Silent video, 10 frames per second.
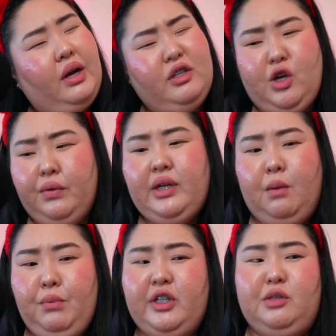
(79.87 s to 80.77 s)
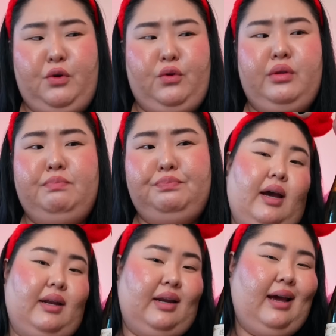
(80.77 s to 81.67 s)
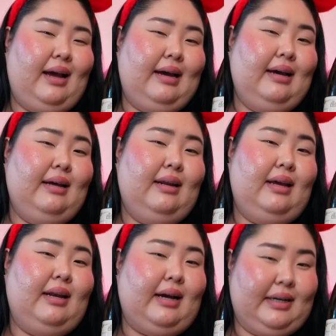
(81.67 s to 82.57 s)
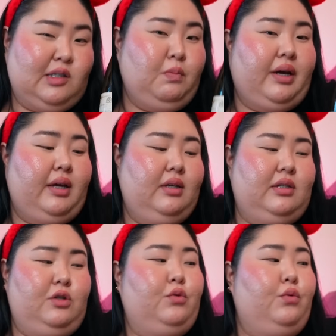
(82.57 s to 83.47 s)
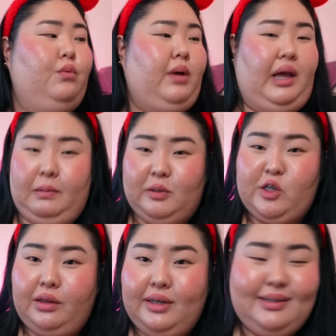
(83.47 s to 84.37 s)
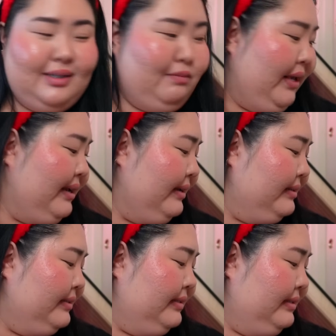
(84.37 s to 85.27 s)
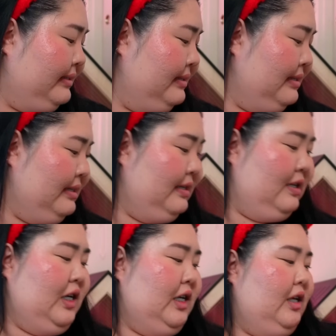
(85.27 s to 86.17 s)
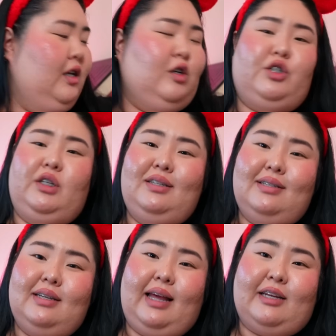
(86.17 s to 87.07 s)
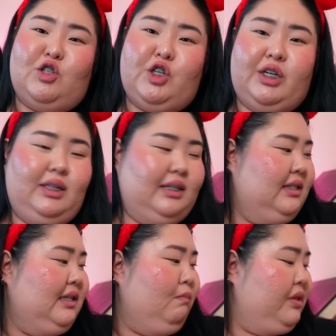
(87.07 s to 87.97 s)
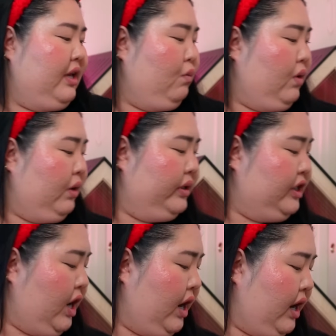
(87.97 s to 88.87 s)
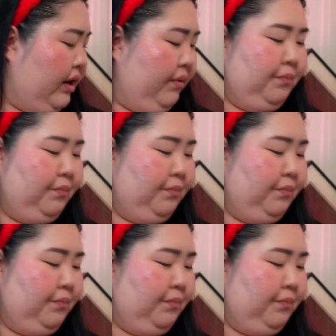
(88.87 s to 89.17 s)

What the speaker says: It's going down pretty smooth. I need to add an ice bucket to my Amazon list because, you know, she needs to like chill in something while we talk.